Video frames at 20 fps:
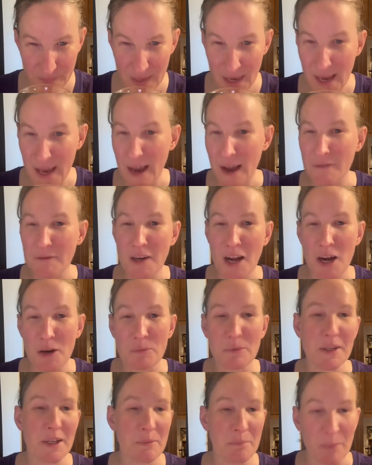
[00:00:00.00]
have not
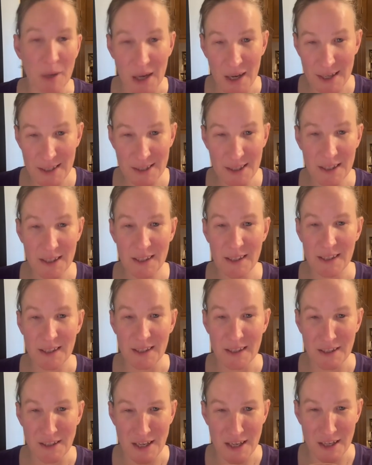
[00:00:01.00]
rebought
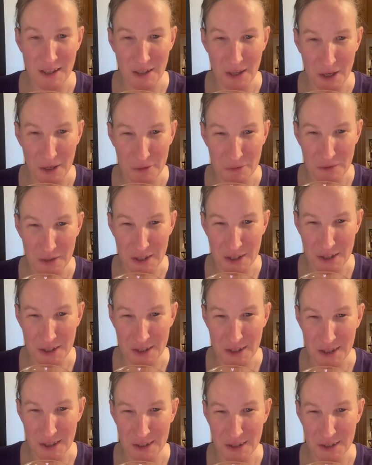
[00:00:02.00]
any of these teas